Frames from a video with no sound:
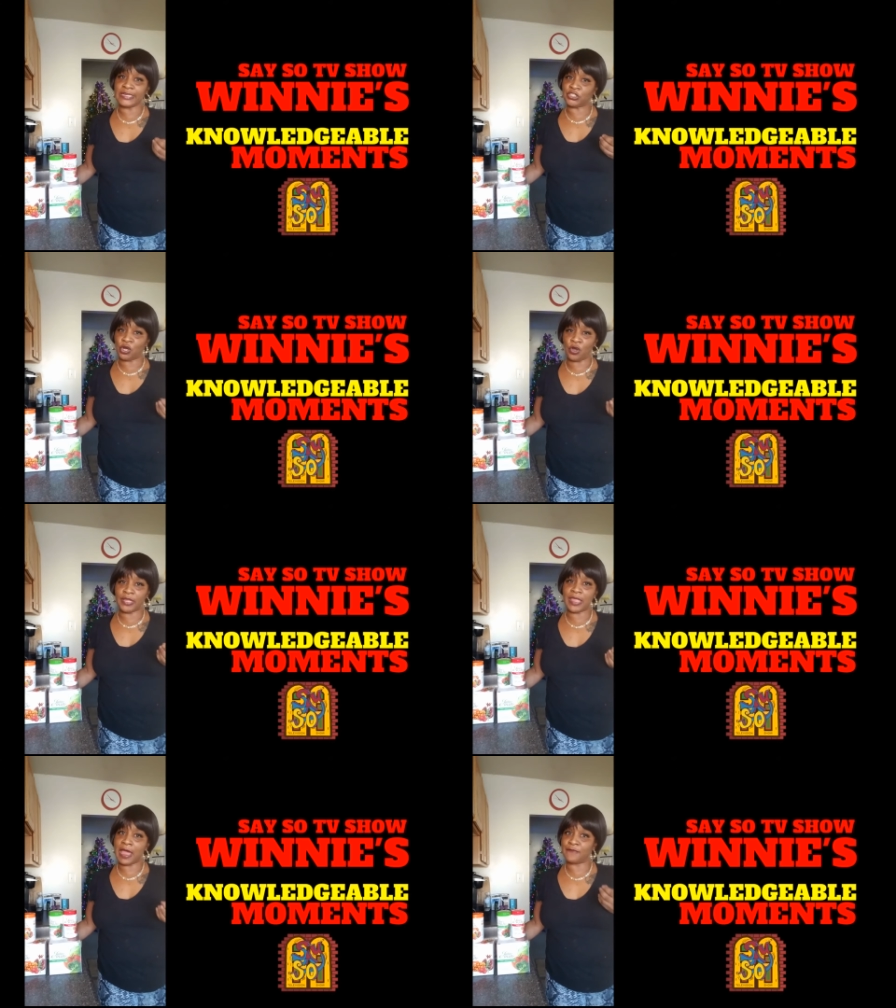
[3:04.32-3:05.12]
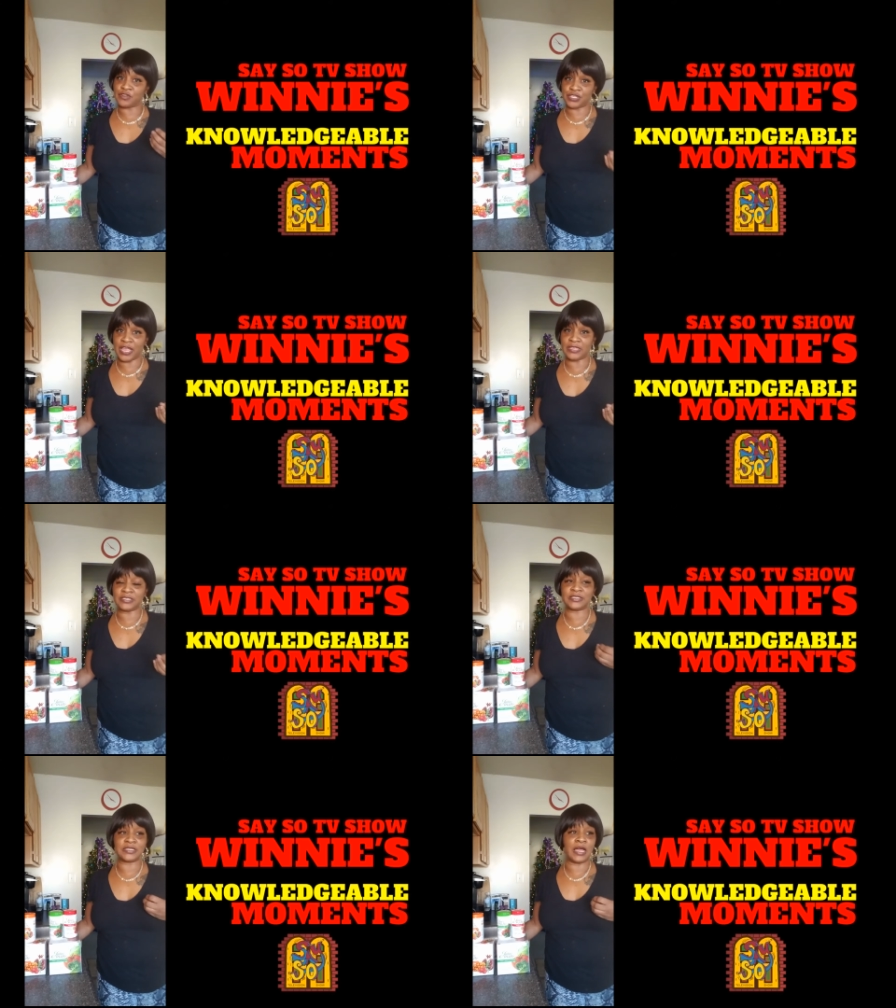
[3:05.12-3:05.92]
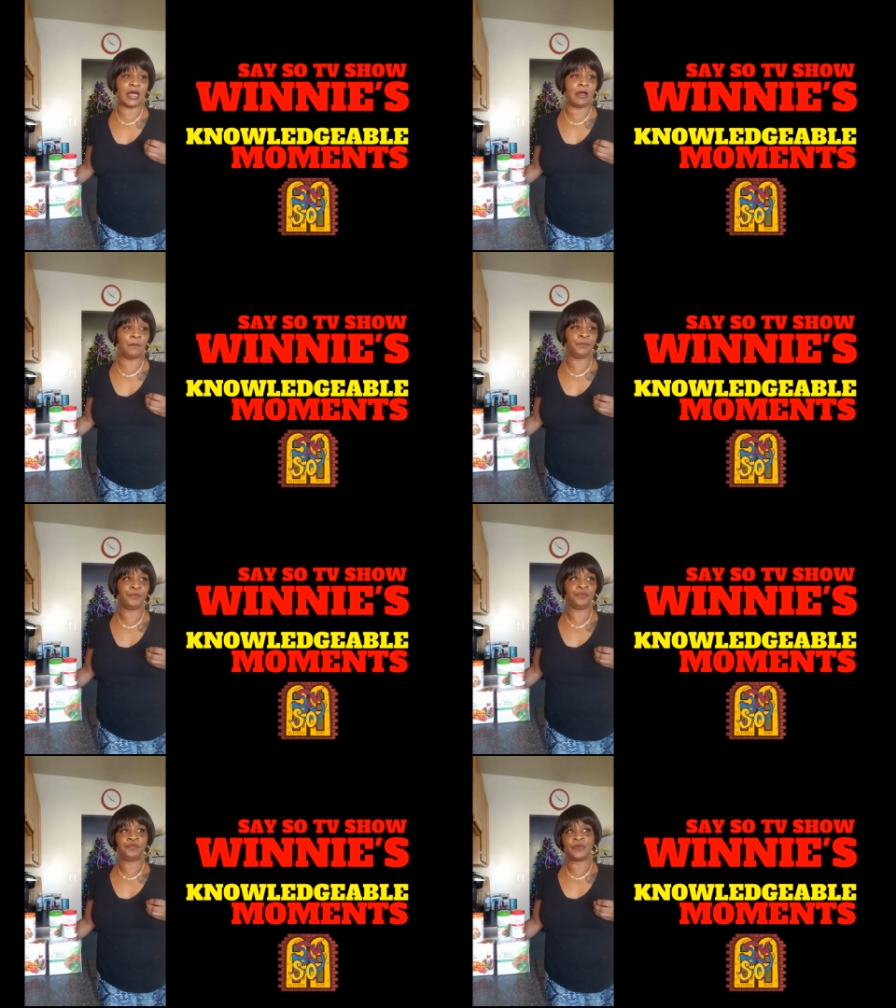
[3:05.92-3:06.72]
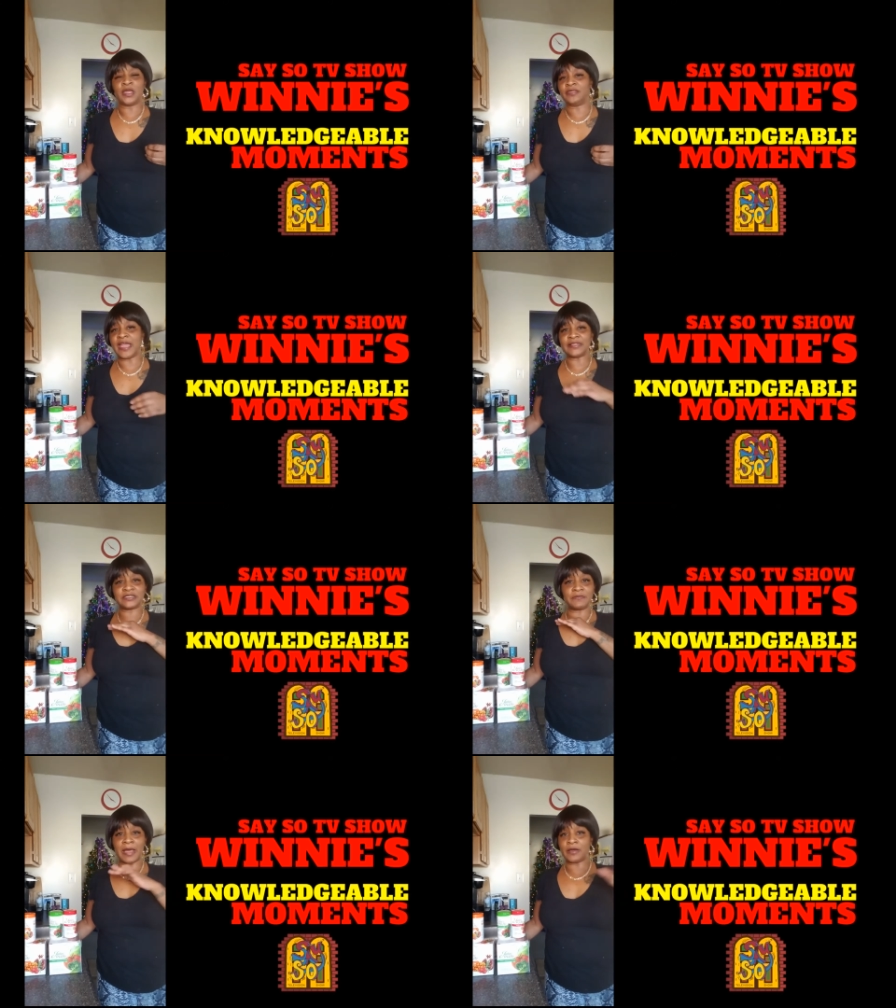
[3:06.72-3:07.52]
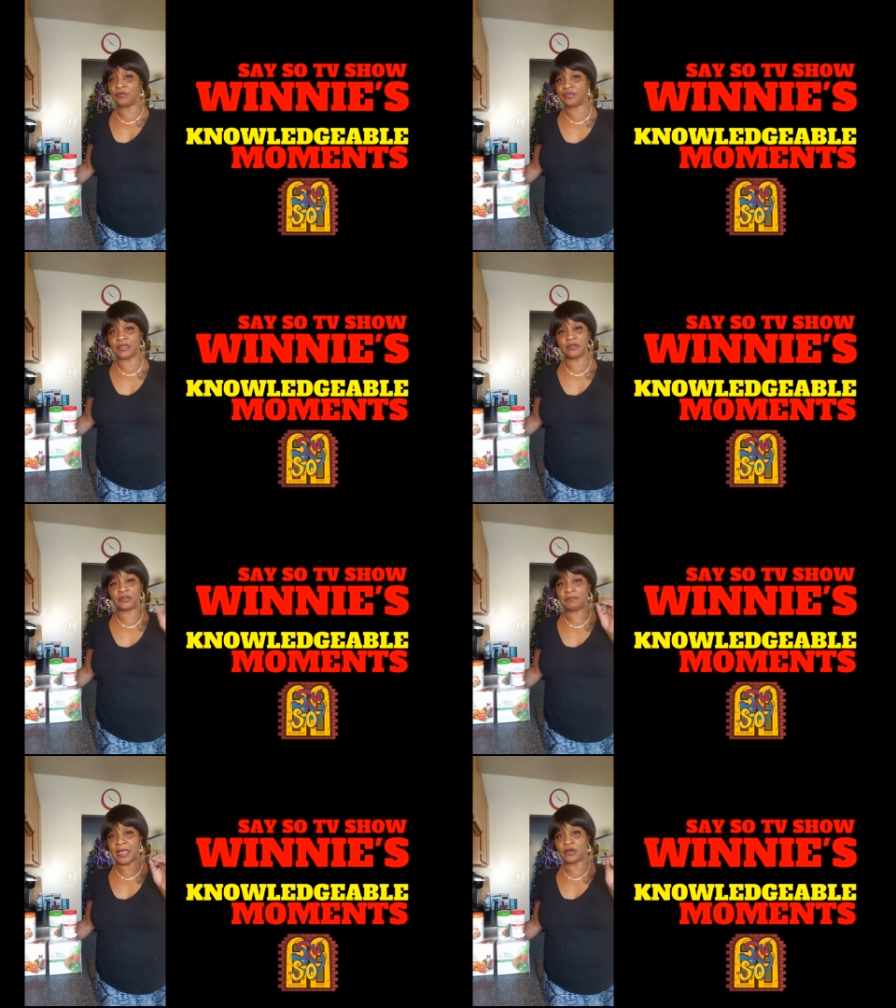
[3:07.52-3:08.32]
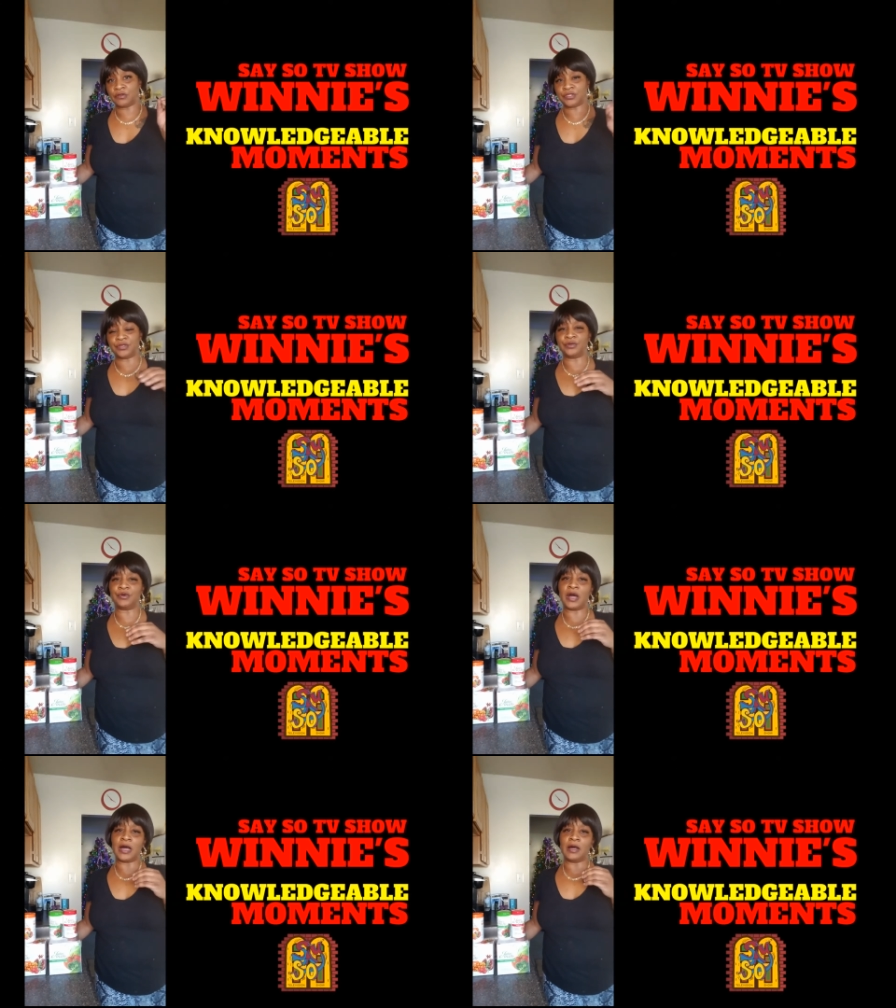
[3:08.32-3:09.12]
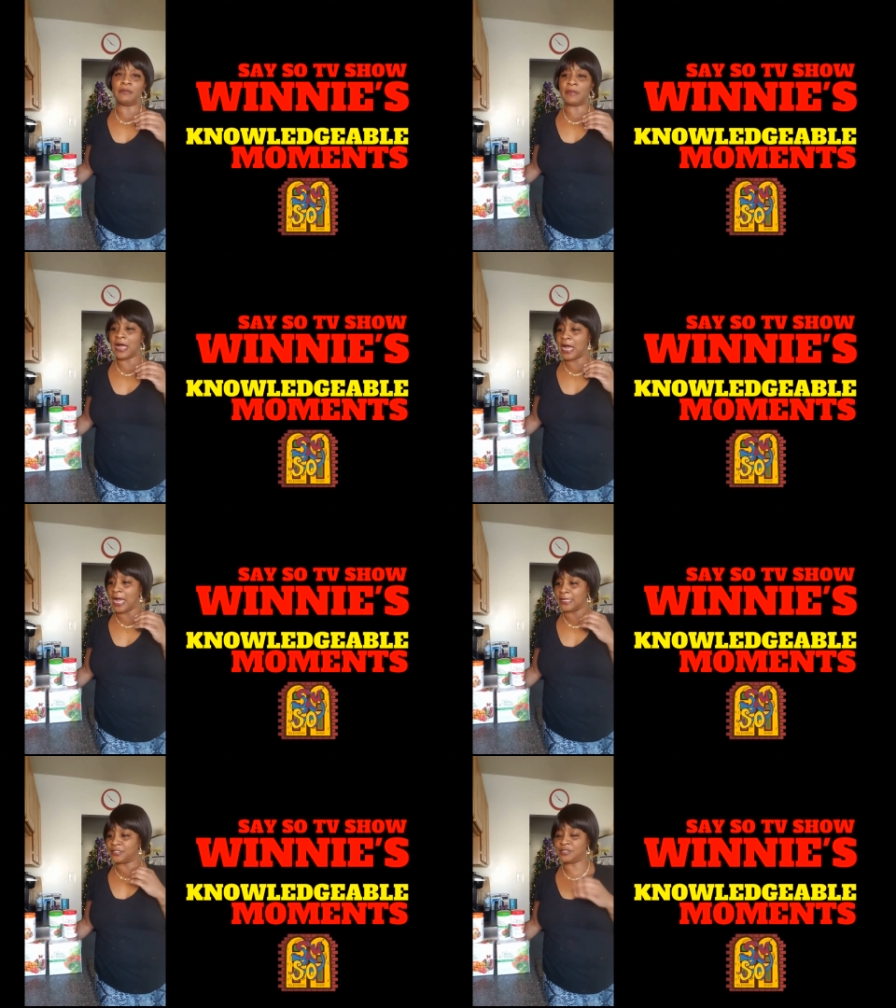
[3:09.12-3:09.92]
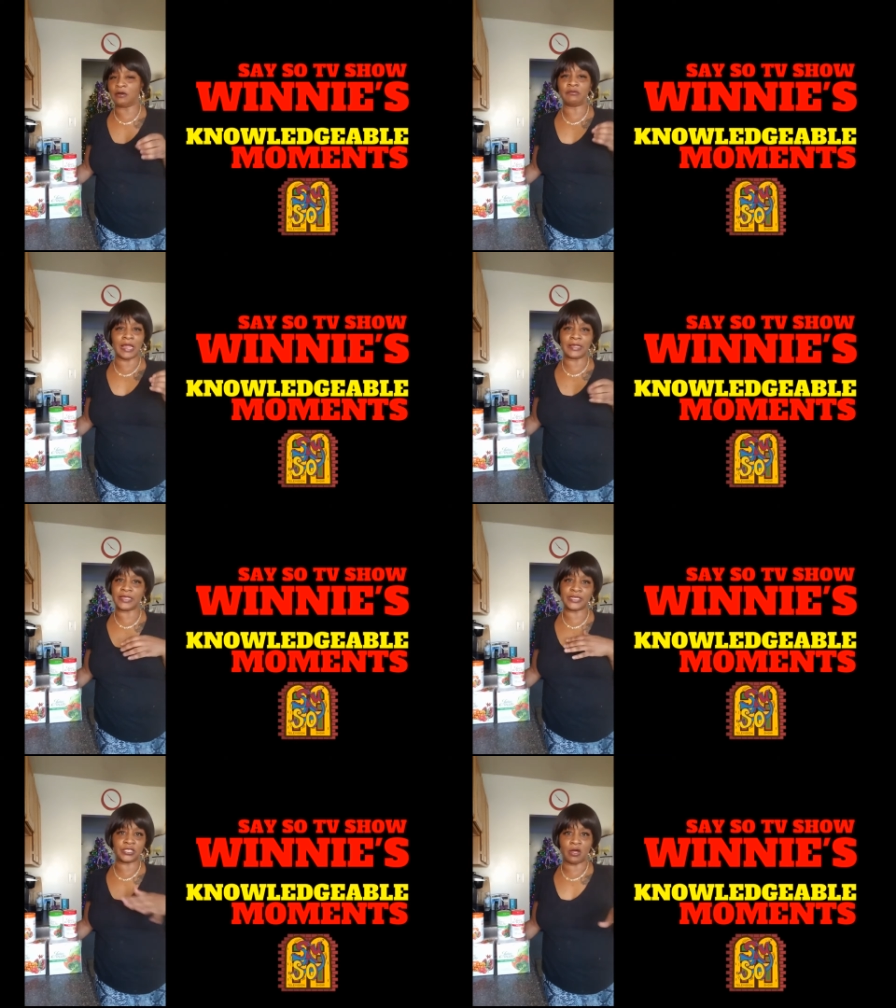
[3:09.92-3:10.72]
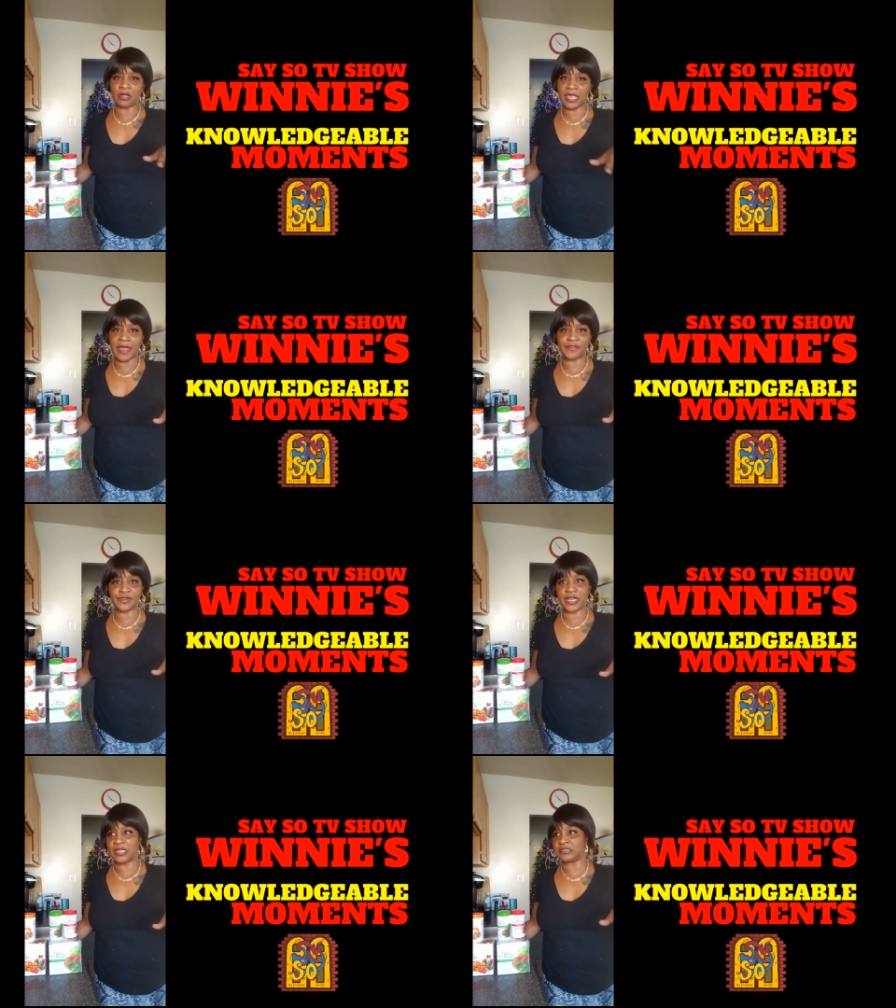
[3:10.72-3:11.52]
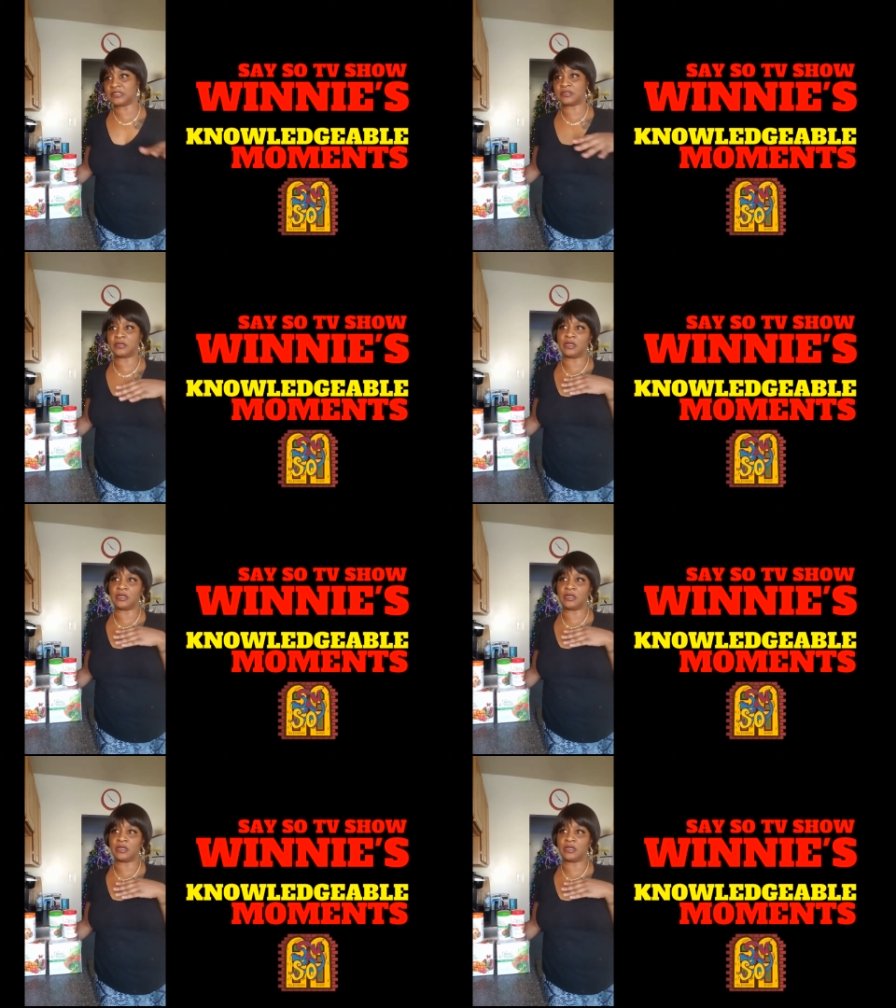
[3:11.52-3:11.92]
chalky aftertaste. Um, that's my go thing, my go-to. Um, I don't like that chalky aftertaste.